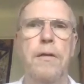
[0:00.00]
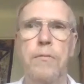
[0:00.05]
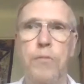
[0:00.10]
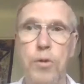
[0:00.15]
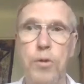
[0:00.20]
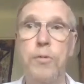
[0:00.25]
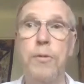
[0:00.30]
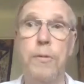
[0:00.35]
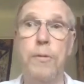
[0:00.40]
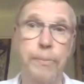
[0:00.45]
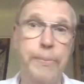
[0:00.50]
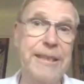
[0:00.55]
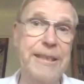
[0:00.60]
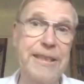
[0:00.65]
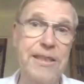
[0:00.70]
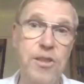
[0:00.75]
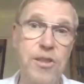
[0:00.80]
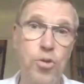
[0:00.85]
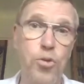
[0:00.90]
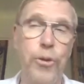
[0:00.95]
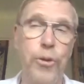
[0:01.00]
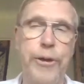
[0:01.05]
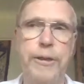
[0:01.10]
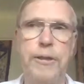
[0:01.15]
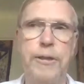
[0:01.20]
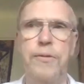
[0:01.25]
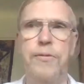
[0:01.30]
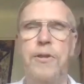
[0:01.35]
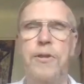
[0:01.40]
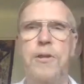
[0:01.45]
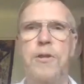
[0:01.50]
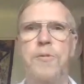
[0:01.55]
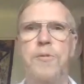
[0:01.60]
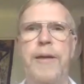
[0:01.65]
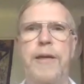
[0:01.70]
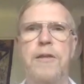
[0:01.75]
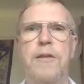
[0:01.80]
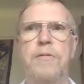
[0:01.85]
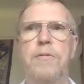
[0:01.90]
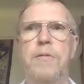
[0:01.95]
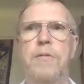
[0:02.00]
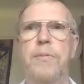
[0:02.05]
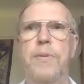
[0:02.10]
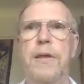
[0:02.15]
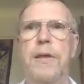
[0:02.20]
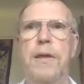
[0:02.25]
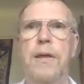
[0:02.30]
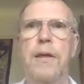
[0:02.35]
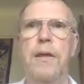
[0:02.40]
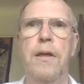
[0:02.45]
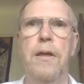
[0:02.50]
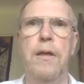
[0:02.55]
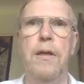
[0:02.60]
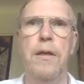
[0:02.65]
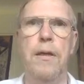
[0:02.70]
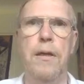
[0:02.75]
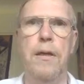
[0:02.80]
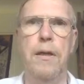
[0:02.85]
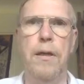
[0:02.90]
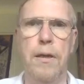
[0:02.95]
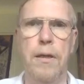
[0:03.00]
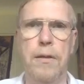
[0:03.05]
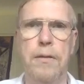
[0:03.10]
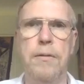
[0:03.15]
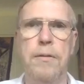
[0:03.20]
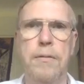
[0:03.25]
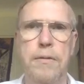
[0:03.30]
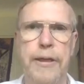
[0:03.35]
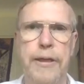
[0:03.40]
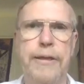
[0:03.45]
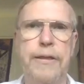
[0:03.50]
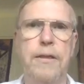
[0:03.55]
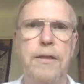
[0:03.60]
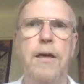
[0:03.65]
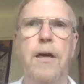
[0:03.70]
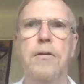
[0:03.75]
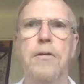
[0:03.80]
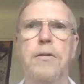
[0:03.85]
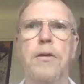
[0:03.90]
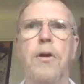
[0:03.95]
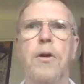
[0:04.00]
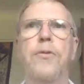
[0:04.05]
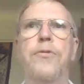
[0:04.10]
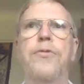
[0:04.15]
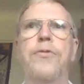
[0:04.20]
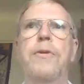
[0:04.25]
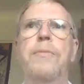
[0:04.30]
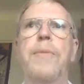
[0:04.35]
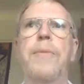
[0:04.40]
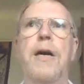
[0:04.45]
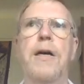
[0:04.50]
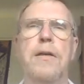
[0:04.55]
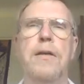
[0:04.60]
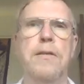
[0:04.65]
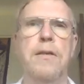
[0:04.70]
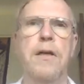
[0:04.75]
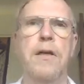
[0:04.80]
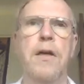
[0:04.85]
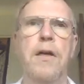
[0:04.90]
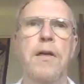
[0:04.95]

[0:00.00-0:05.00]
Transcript: would be destroyed if these banks would be taken out of the market.